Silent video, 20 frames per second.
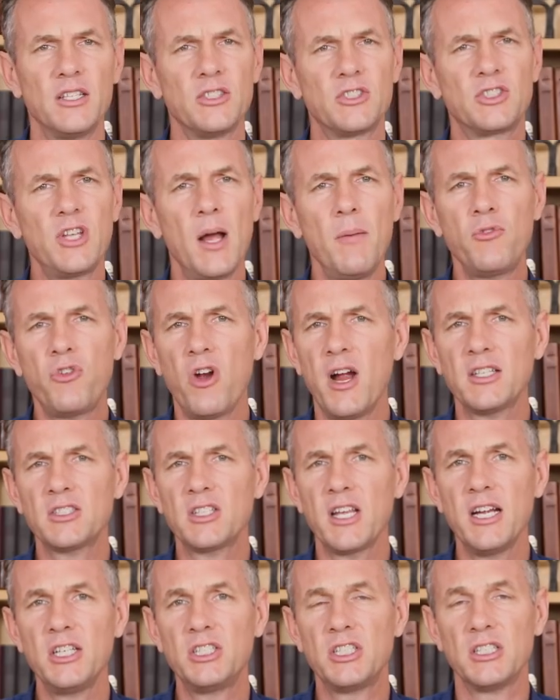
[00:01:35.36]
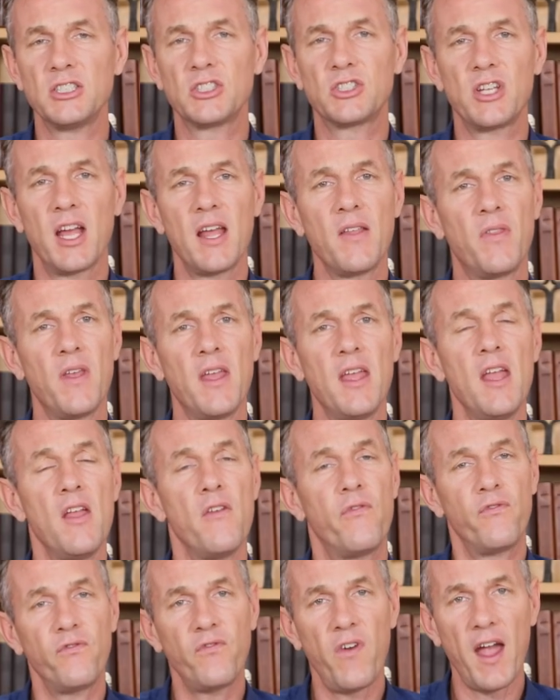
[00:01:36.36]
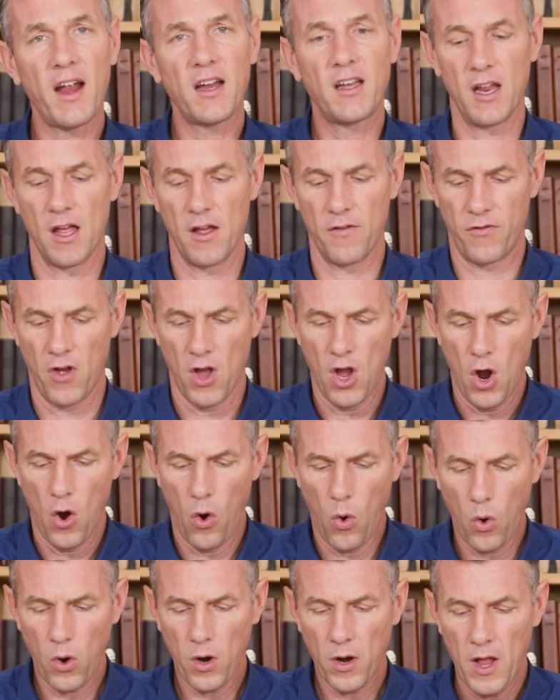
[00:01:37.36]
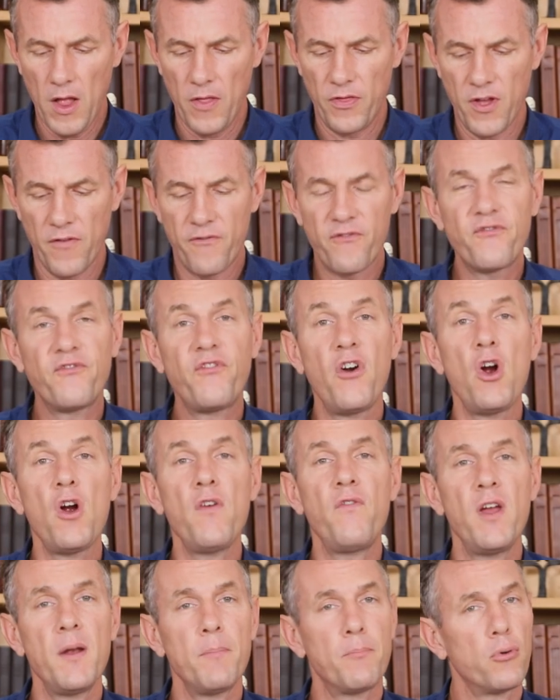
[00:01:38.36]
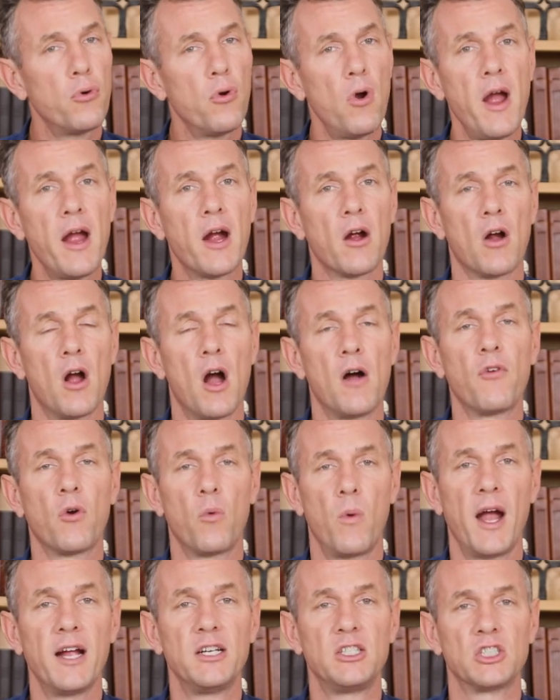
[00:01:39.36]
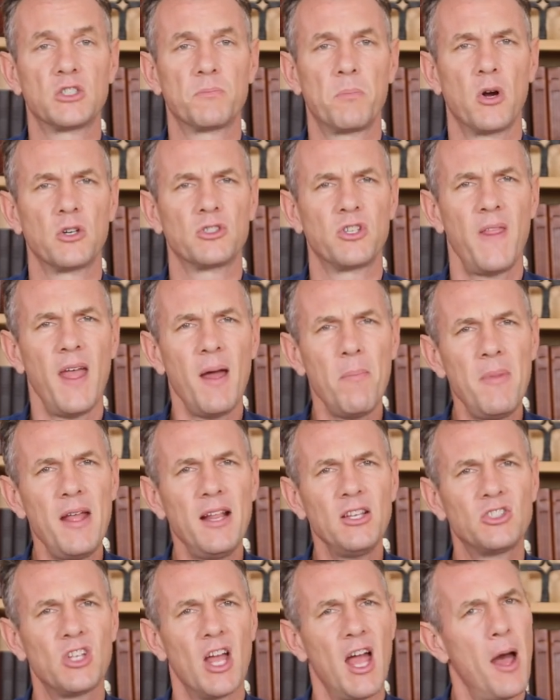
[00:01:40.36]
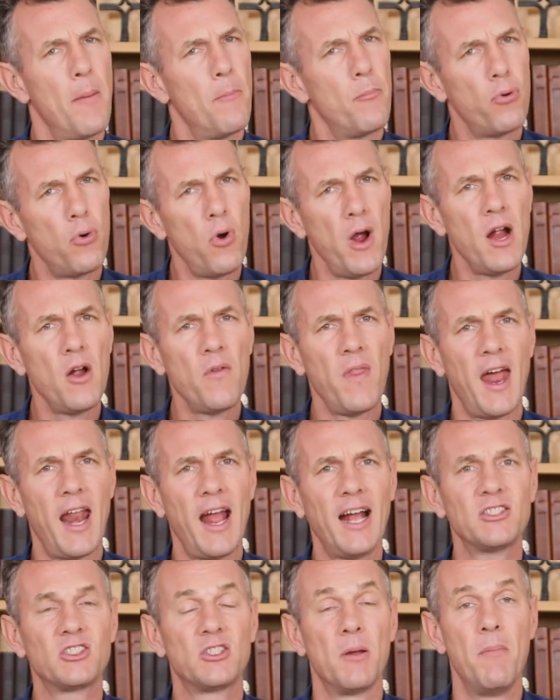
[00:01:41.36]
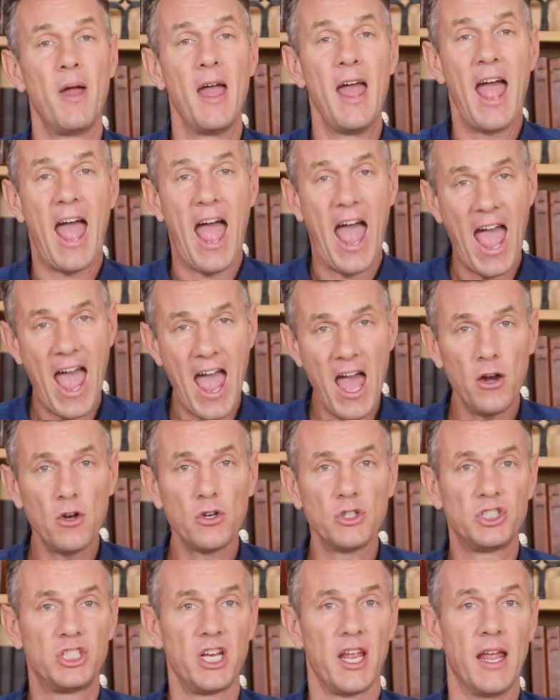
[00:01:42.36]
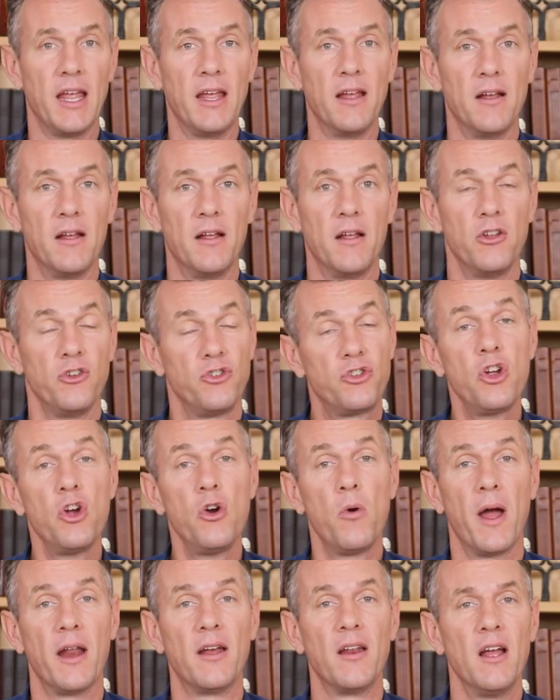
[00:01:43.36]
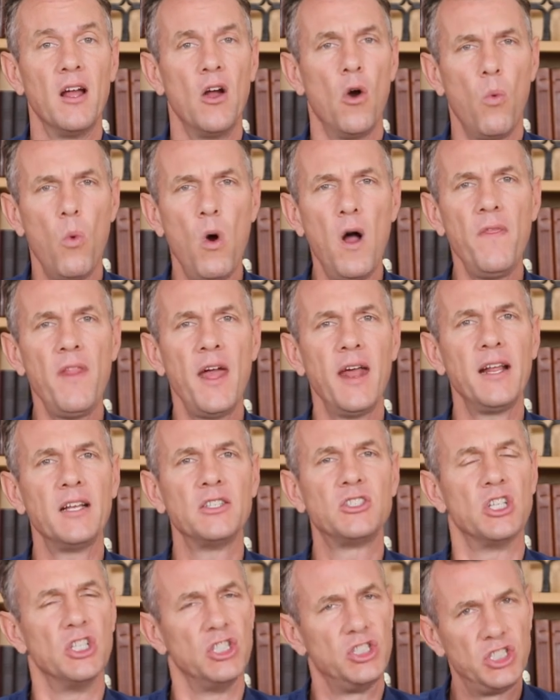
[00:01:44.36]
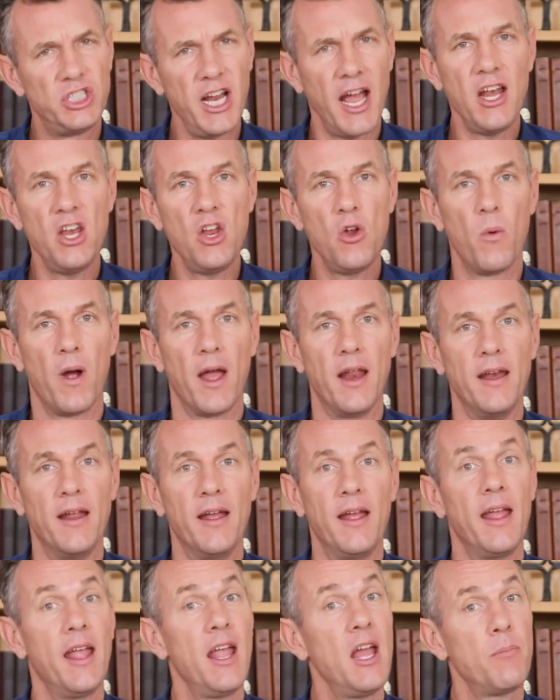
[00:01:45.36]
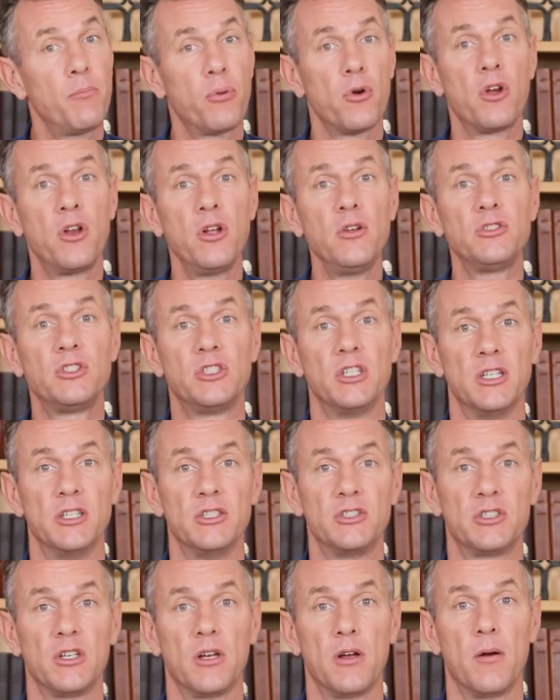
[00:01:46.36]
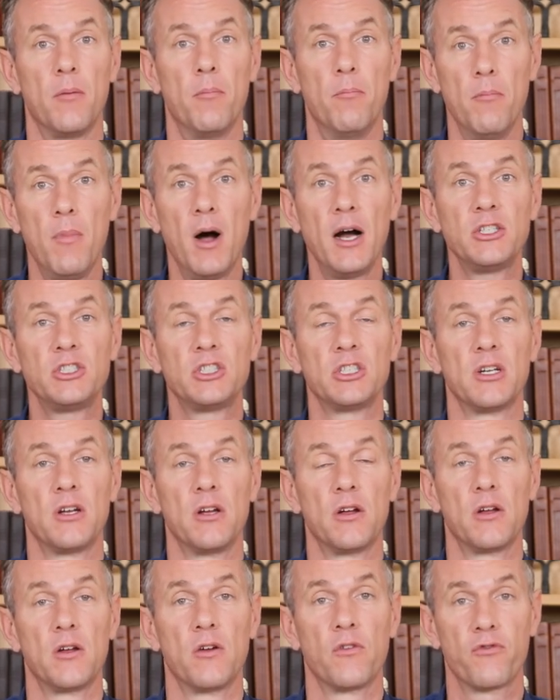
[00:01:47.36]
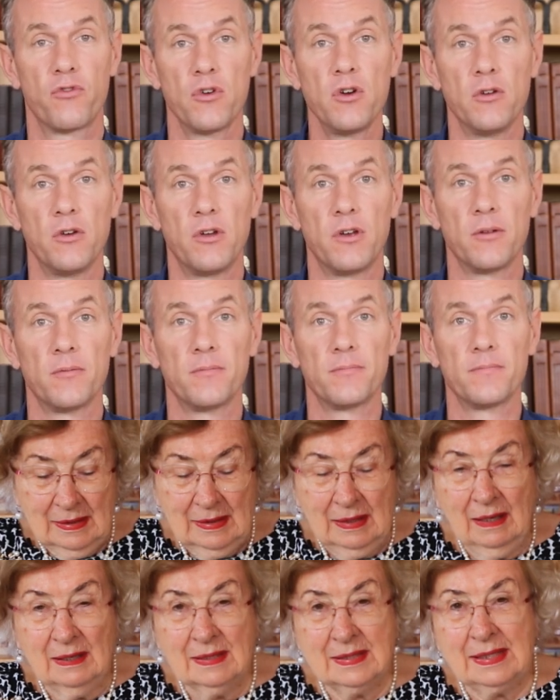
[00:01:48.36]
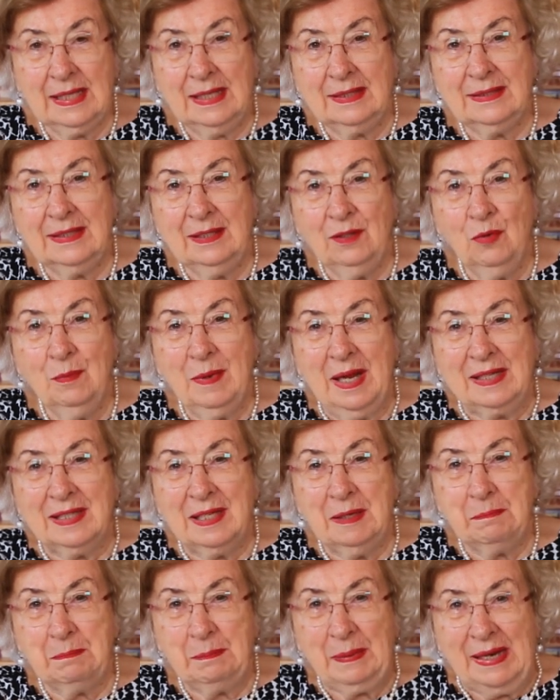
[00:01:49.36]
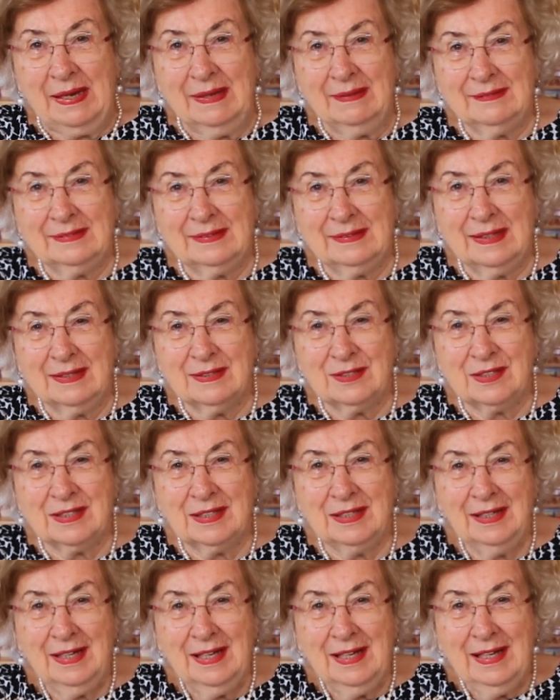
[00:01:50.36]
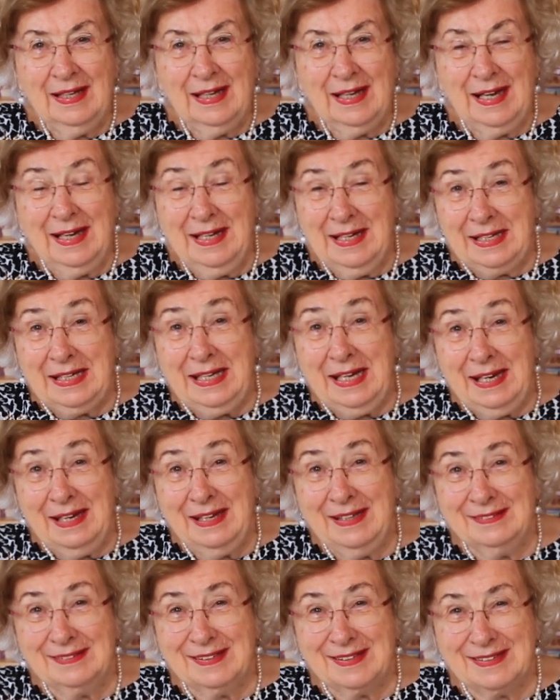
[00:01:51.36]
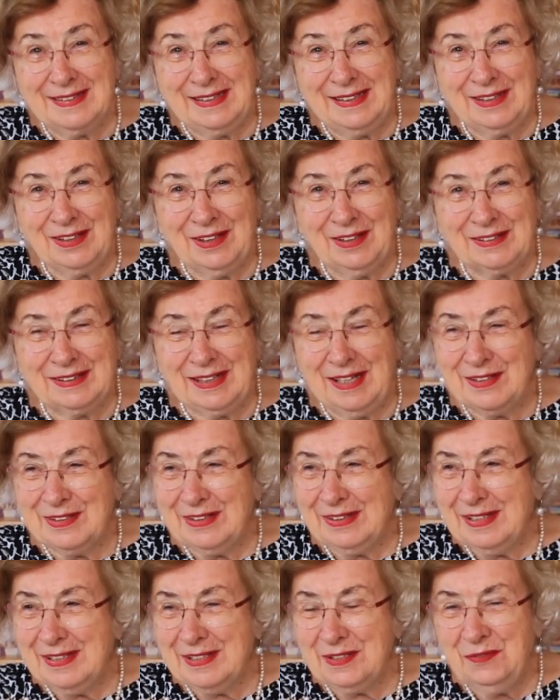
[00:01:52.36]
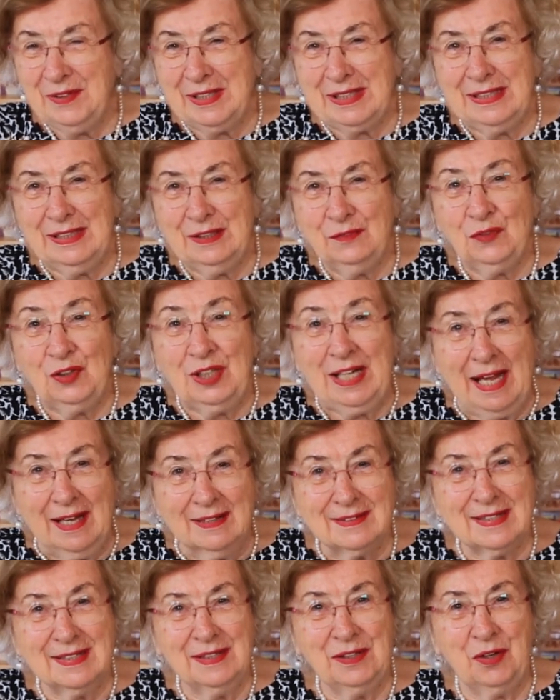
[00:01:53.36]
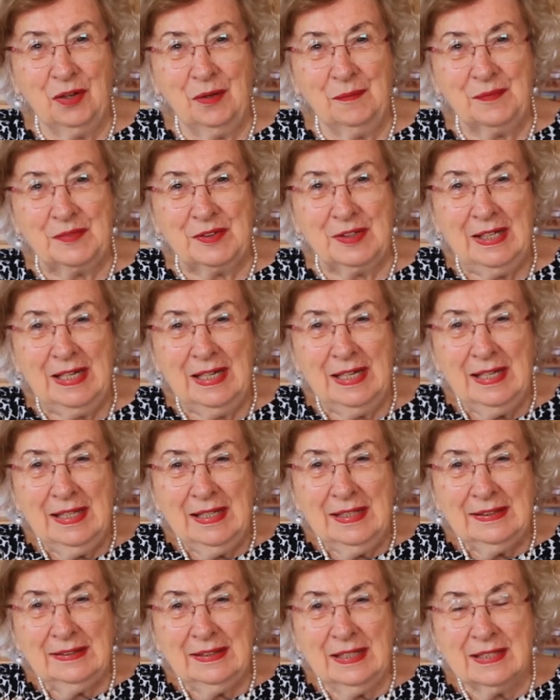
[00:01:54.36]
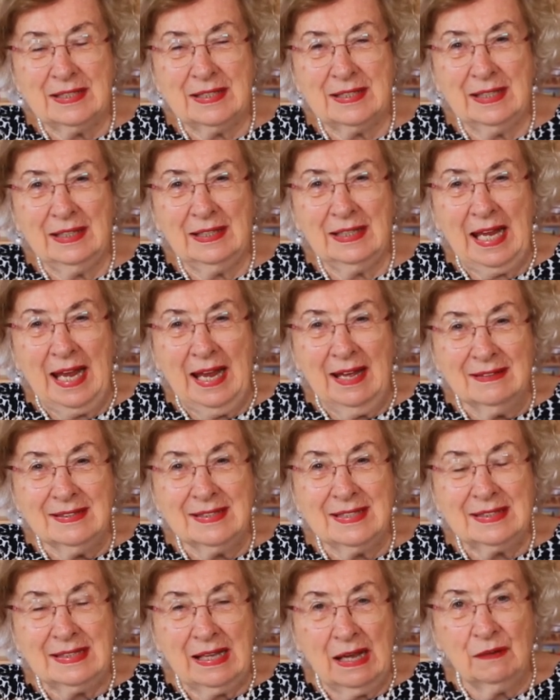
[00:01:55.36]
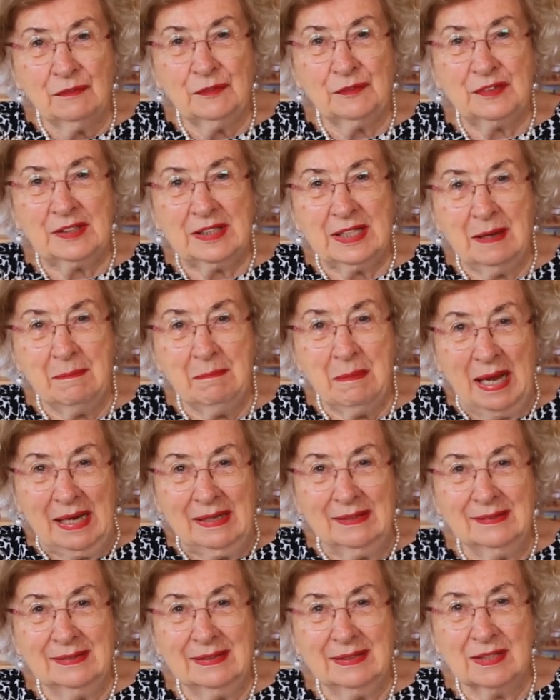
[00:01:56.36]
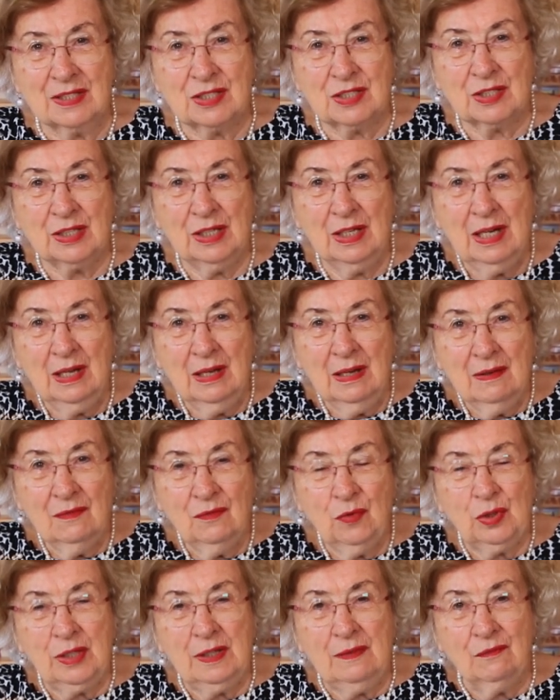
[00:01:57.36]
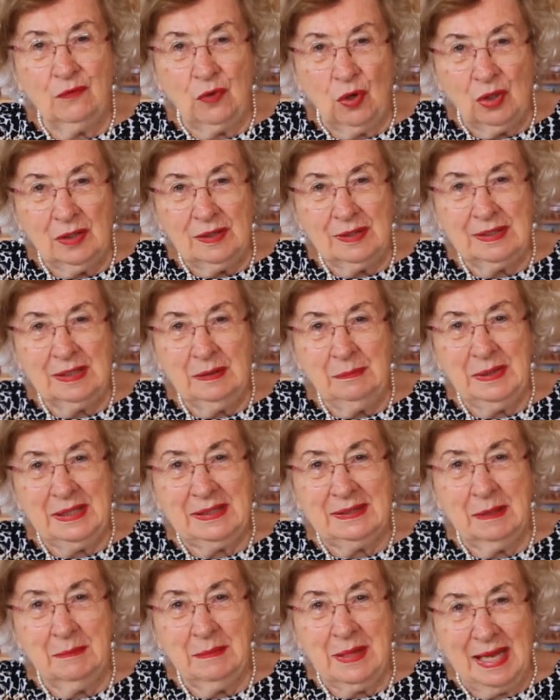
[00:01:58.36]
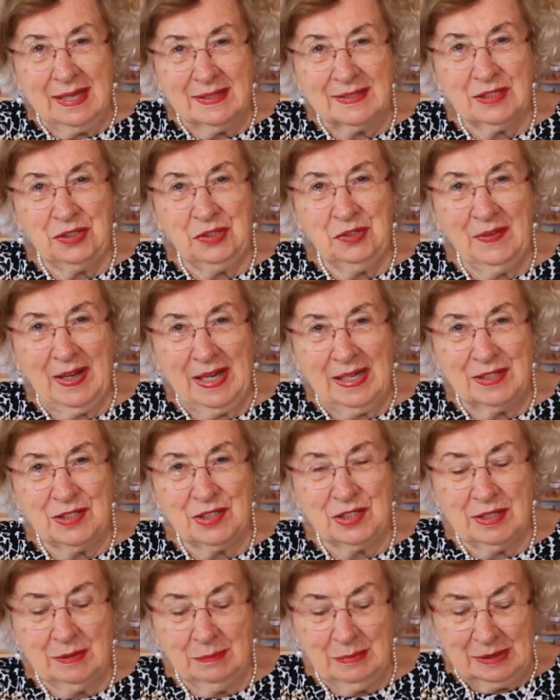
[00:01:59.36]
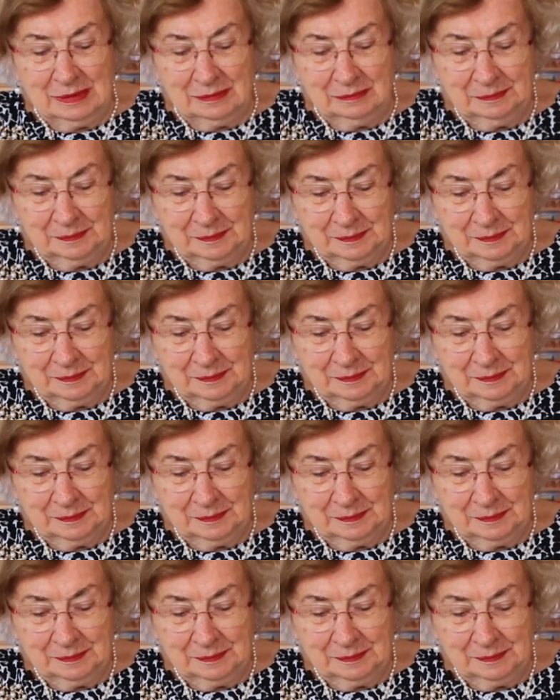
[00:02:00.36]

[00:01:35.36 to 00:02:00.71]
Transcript: Some translations say the effective or the fervent prayer of a righteous person. That means prayer that has some energy to it, one that is genuine. It produces much fruit. Ja, es geht hier um ein Gebet, das Energie hinter sich hat, also das wirklich von Herzen kommt, das ernsthaft gemeint ist, wo die Worte mit dem Herzen übereinstimmen.